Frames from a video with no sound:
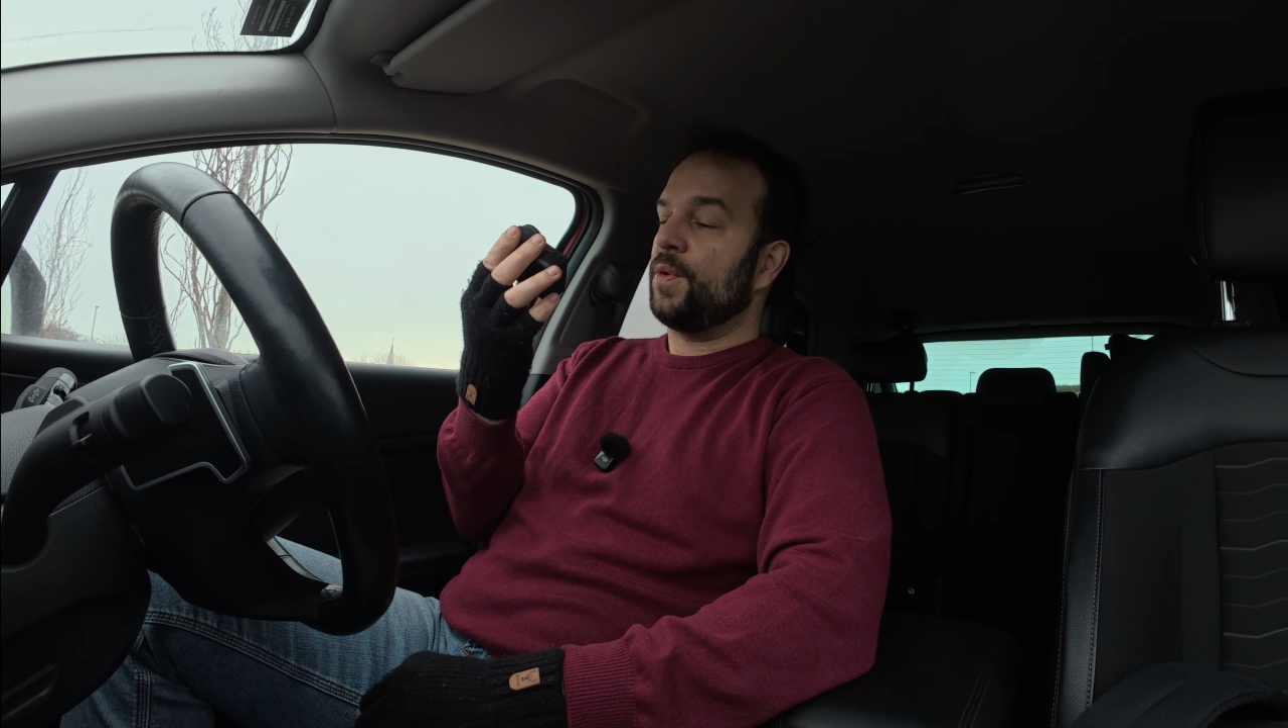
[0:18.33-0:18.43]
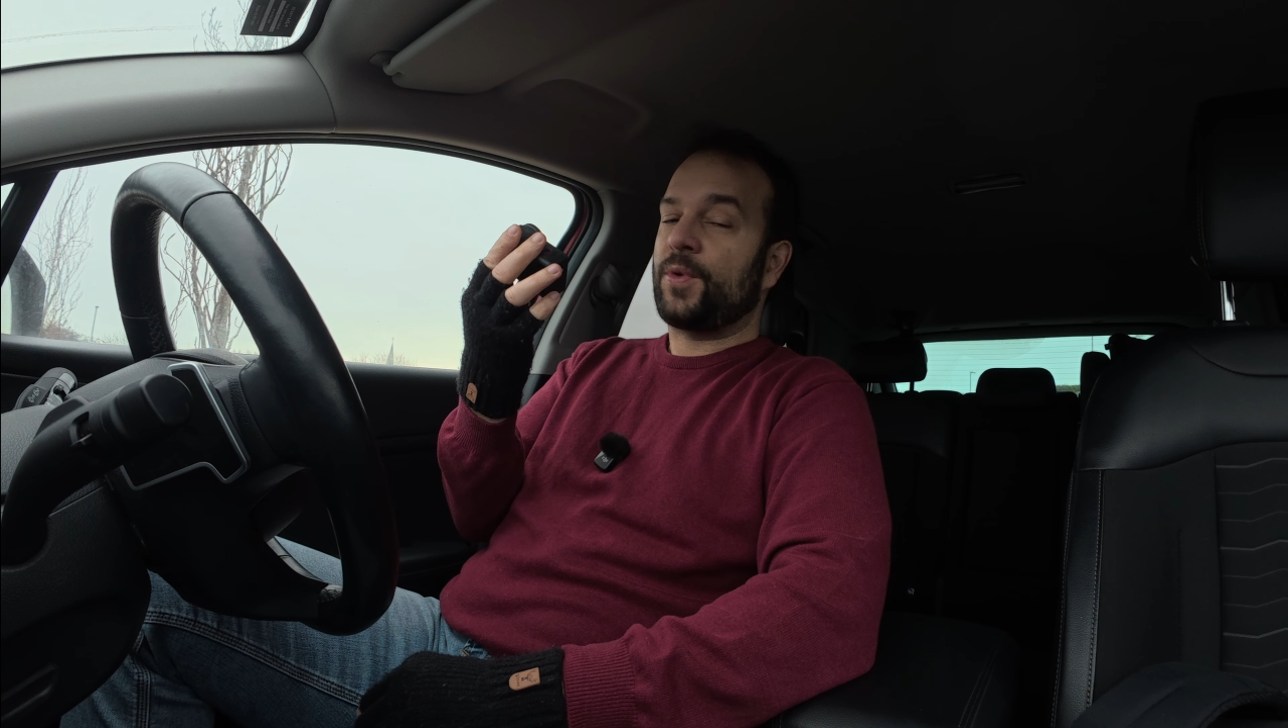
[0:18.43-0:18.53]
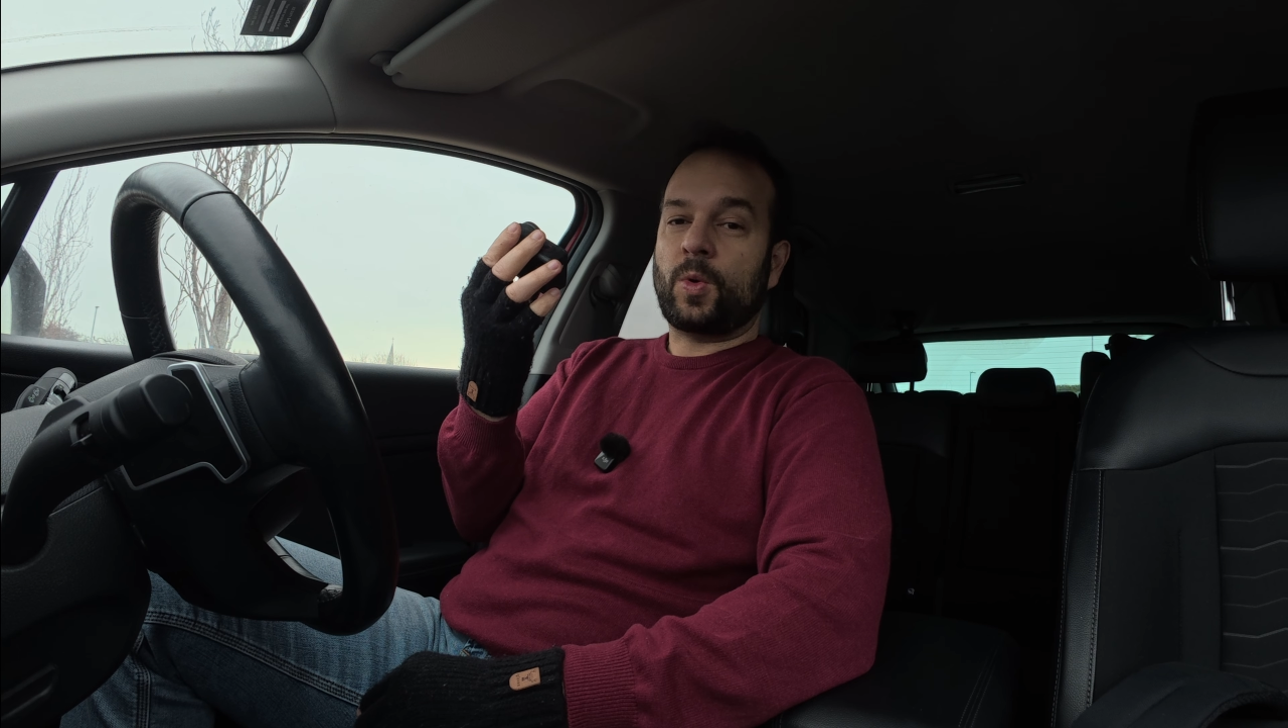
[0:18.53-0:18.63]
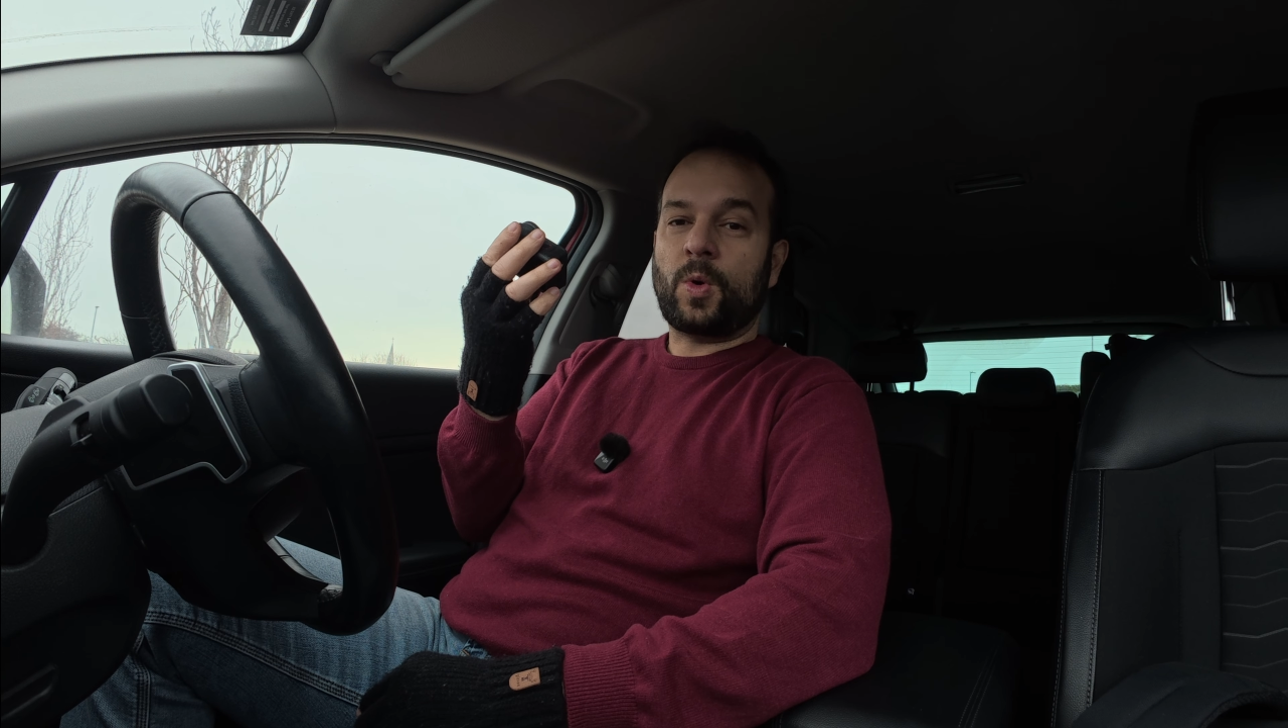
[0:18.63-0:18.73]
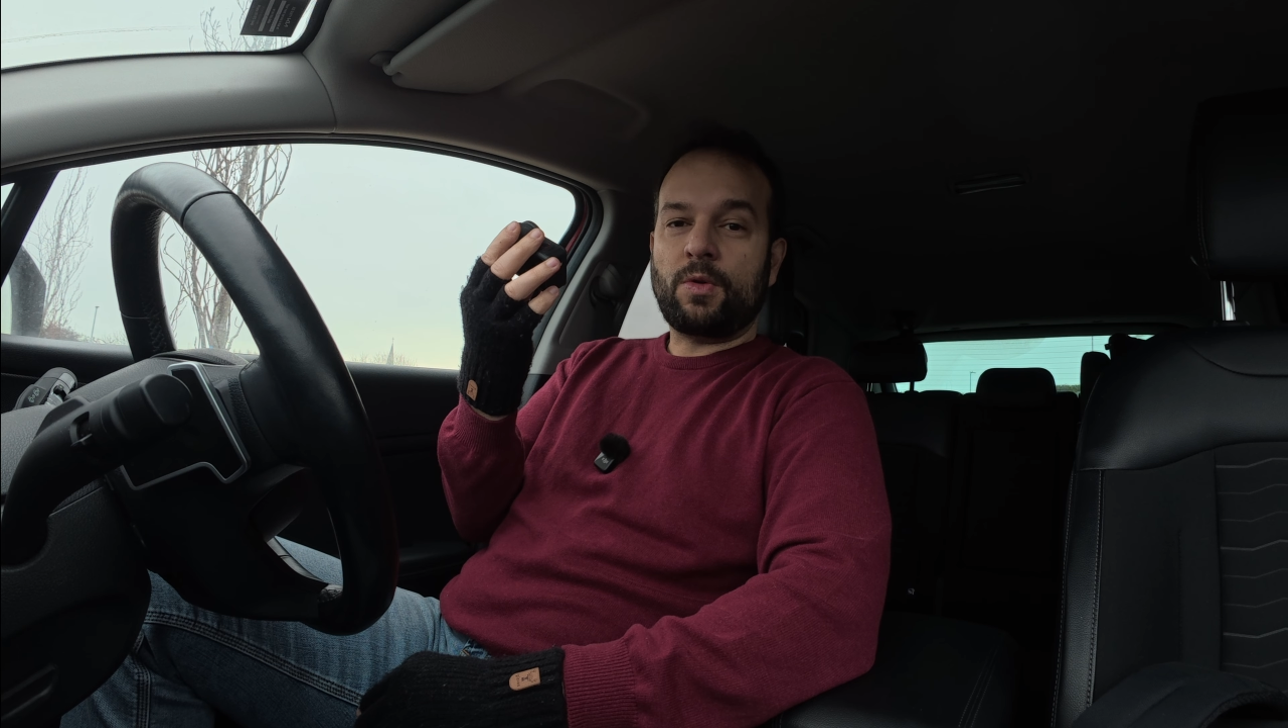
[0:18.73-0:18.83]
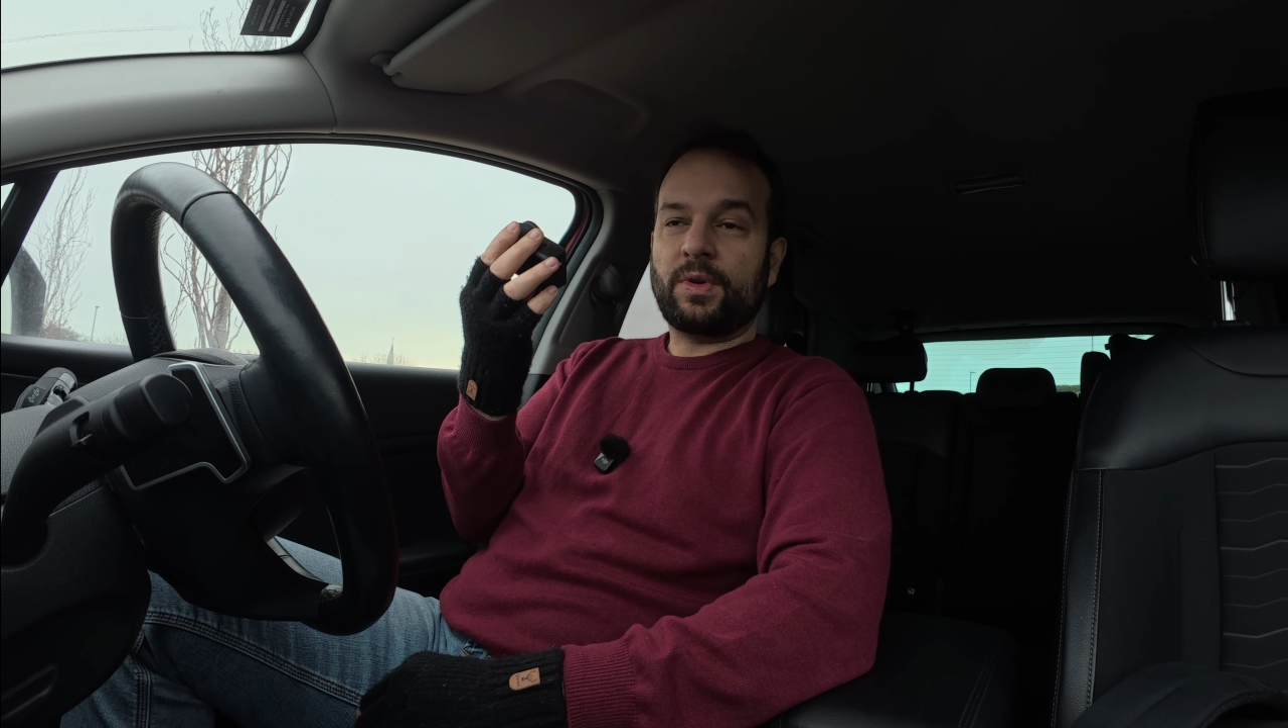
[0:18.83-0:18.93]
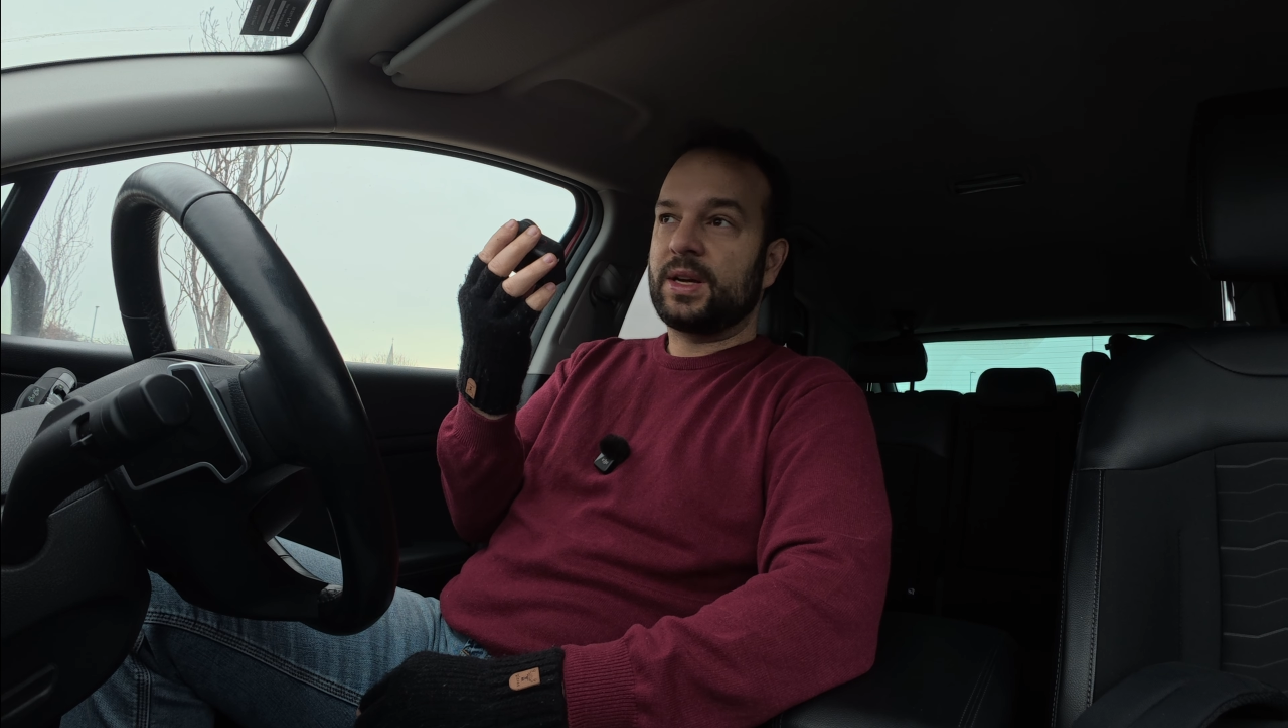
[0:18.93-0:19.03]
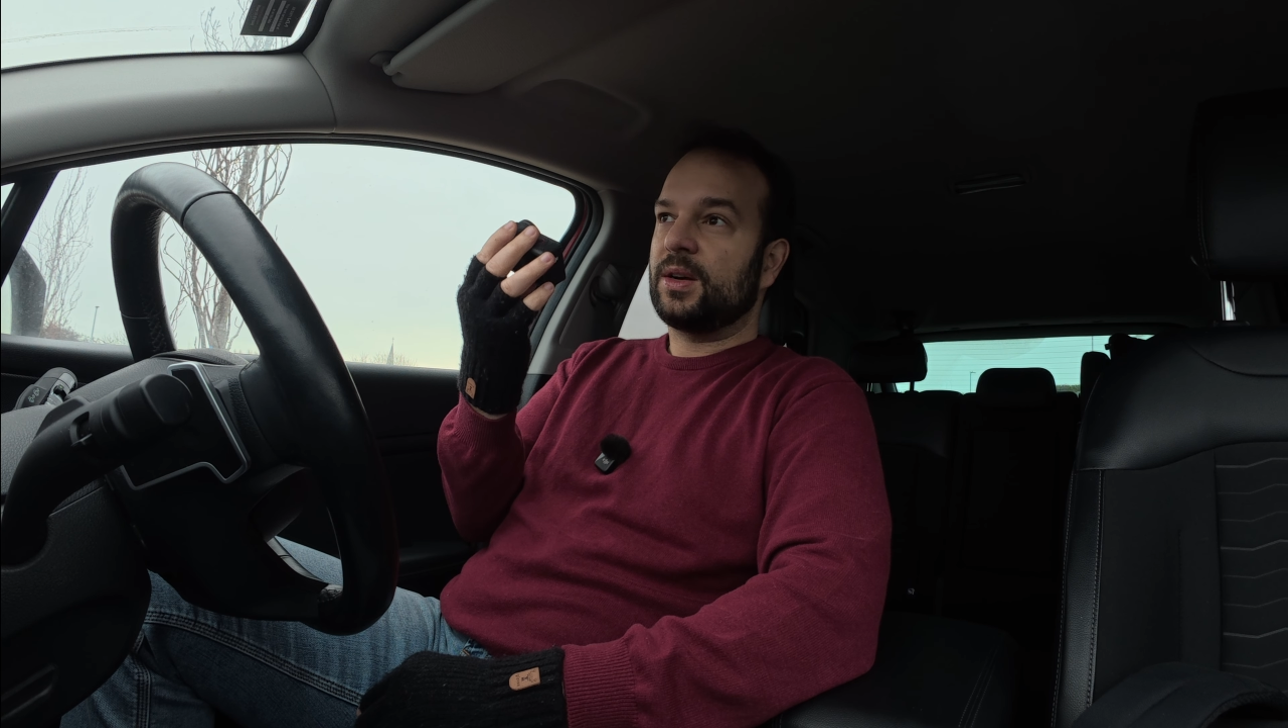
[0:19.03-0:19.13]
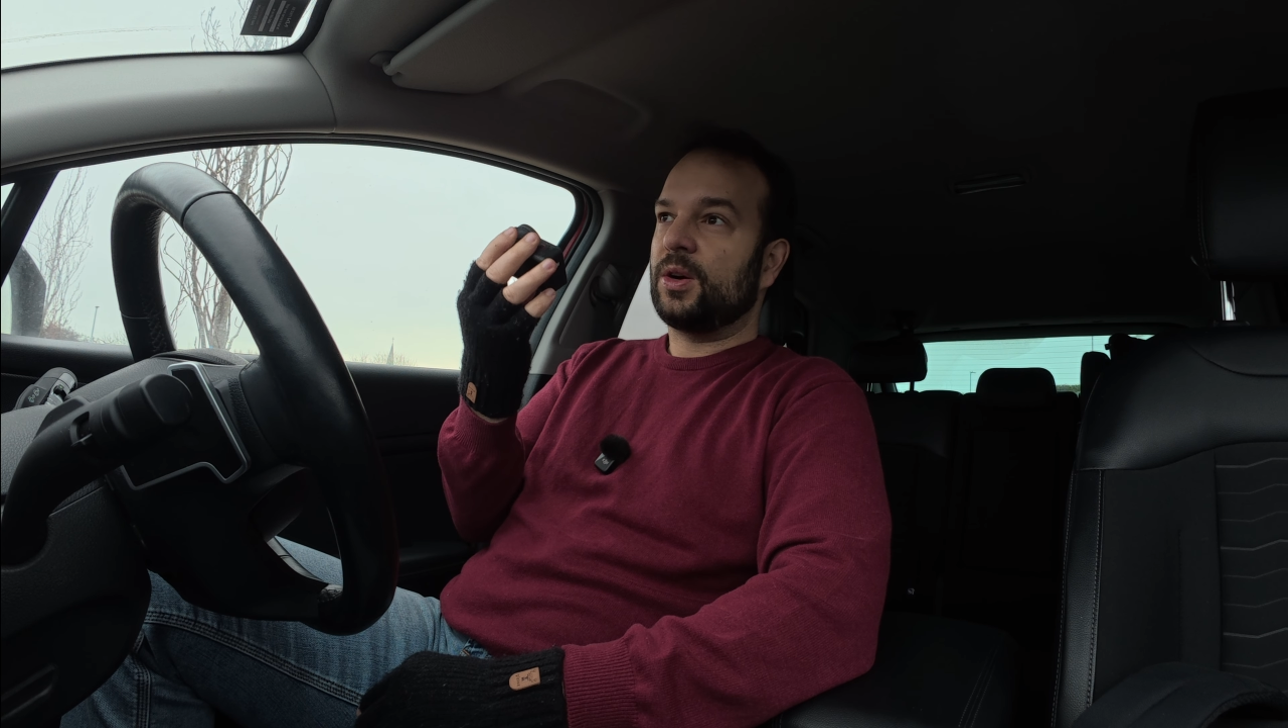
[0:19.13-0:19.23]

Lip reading: for a walk